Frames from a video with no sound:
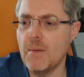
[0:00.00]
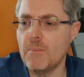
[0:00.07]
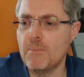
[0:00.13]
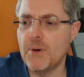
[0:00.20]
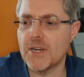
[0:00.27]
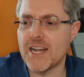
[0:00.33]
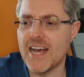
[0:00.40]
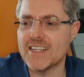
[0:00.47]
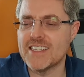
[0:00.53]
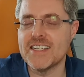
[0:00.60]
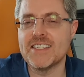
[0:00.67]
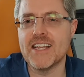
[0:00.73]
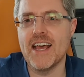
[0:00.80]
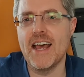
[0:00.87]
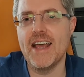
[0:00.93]
But as I
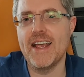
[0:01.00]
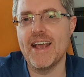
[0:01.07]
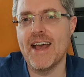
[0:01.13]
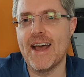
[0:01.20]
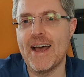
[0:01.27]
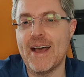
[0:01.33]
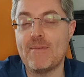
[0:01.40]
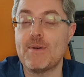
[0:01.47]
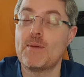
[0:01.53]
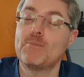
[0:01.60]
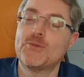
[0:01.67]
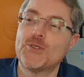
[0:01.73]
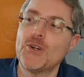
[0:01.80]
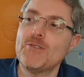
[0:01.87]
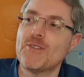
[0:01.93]
say,
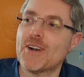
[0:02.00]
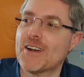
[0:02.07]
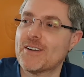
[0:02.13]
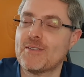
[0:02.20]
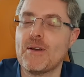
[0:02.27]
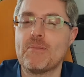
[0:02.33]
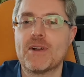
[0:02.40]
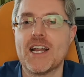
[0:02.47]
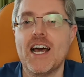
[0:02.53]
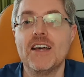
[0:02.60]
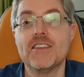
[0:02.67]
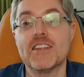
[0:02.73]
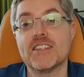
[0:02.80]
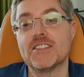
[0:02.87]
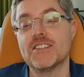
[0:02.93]
I'm glad
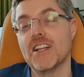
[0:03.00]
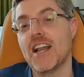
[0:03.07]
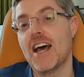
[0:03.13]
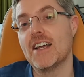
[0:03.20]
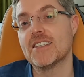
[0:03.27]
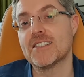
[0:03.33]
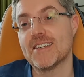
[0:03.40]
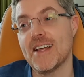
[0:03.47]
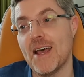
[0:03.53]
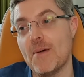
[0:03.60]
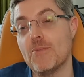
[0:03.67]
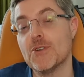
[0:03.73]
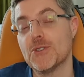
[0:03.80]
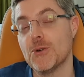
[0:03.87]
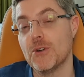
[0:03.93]
this is the last
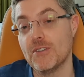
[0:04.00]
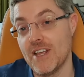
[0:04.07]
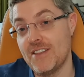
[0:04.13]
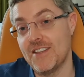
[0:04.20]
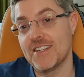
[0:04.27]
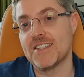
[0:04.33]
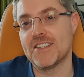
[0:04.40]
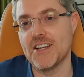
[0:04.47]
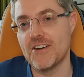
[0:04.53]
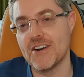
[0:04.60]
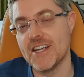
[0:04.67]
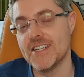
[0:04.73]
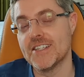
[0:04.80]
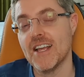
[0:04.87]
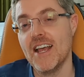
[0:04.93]
episode in this
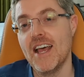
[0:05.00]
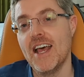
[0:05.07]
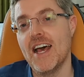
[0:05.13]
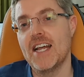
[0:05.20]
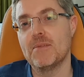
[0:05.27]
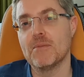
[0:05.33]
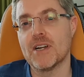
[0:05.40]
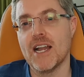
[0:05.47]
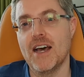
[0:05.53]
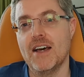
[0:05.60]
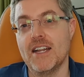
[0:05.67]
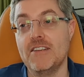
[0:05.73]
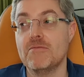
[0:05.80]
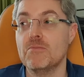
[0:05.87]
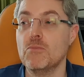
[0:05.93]
series, and I'm glad
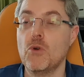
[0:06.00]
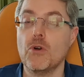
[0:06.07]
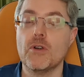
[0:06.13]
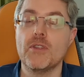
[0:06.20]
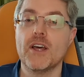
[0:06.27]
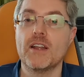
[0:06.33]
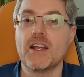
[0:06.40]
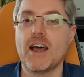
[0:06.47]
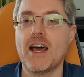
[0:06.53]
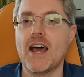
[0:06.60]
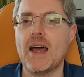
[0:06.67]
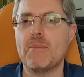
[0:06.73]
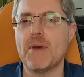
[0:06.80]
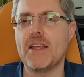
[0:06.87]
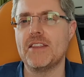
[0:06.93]
even more that
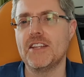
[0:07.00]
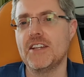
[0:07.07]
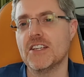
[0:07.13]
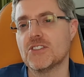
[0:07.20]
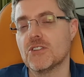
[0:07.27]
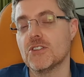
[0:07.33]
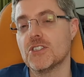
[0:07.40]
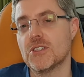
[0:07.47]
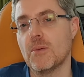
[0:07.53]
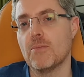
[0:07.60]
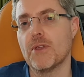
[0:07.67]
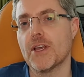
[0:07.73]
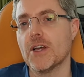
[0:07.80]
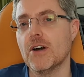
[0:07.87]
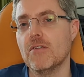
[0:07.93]
I'm ending this on
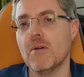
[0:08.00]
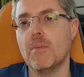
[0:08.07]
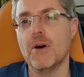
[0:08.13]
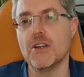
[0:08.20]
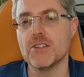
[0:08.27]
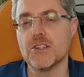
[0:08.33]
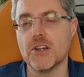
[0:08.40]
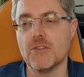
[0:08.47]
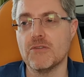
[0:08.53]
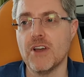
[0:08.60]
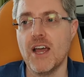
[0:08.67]
something of a positive.